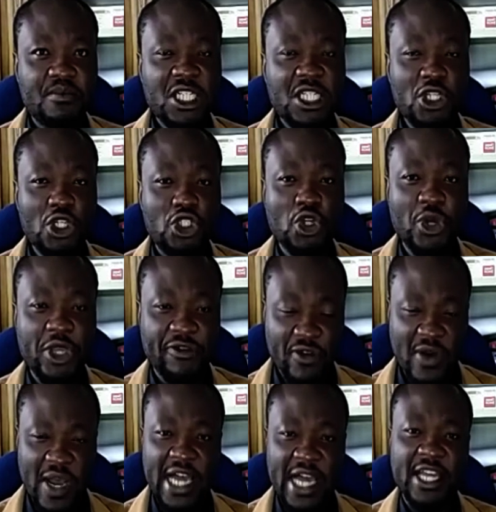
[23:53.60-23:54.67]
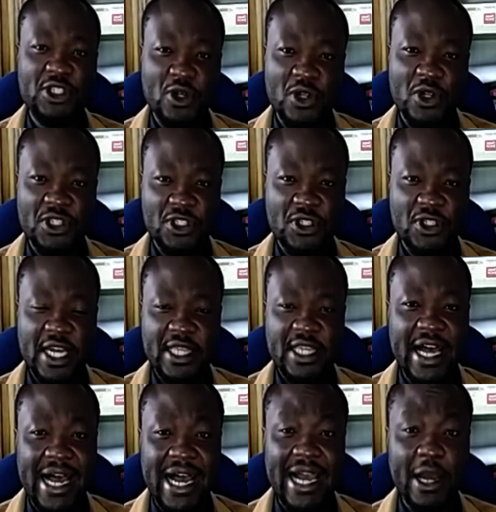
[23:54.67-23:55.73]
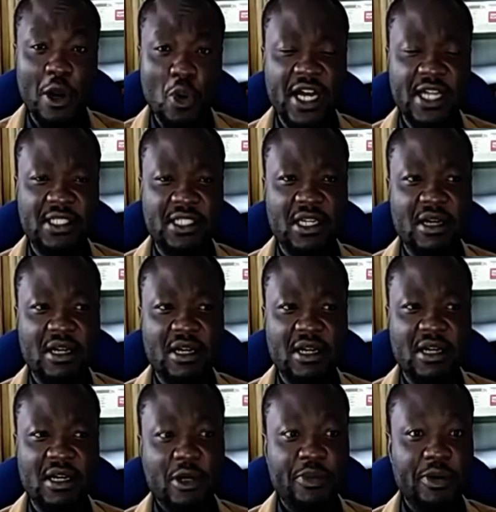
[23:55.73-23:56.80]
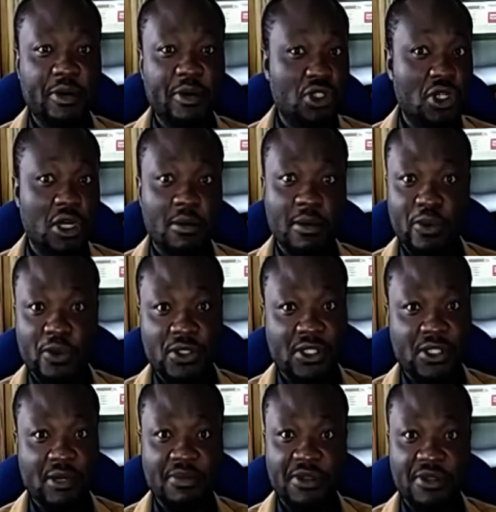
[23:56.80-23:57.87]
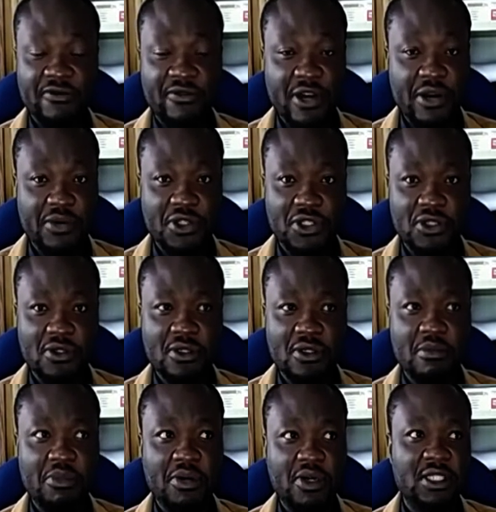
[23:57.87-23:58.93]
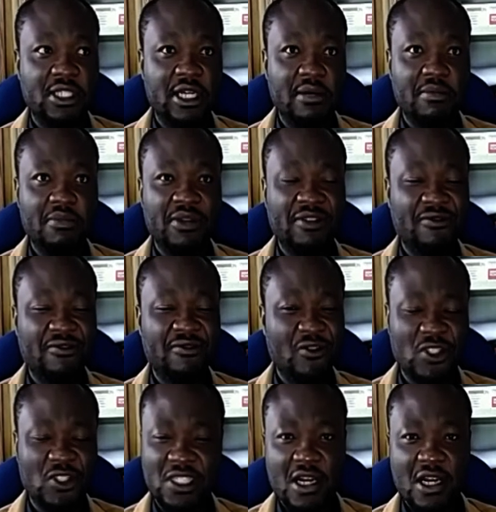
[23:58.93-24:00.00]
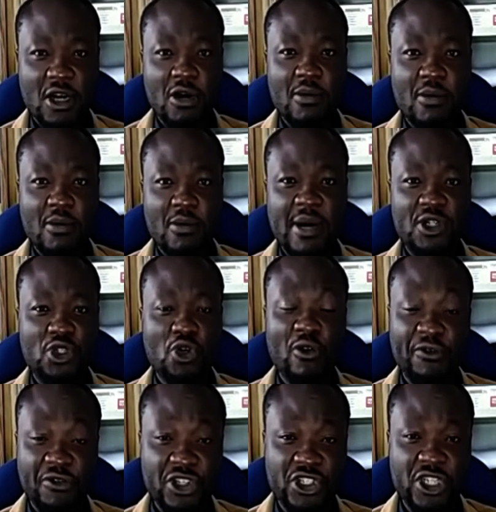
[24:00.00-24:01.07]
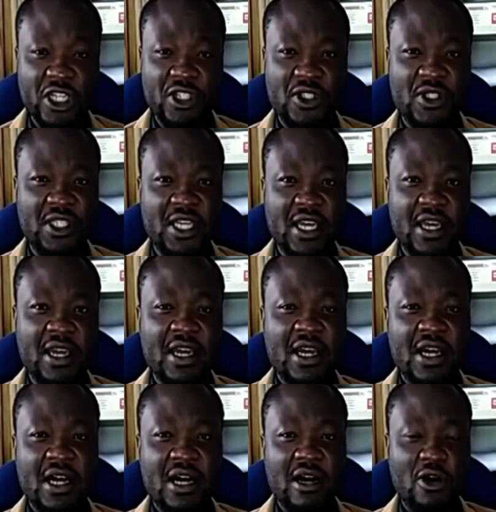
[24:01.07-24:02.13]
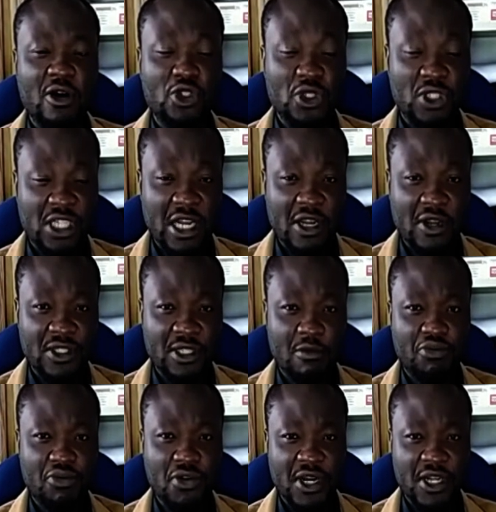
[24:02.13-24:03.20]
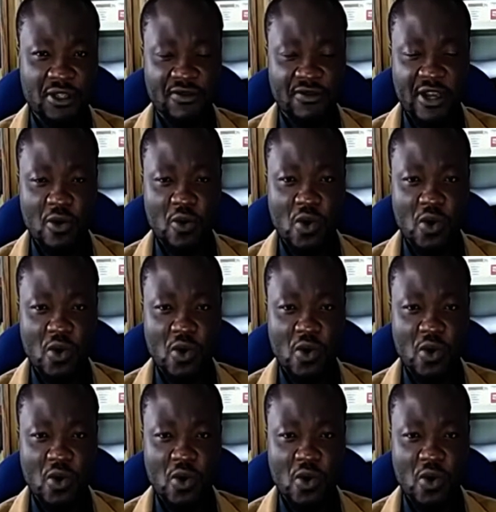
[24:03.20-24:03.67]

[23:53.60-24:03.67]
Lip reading: So if you harness all this together, I hope that they'll be able to come out soon, but they've not come out officially to say or to tell us the progress of their work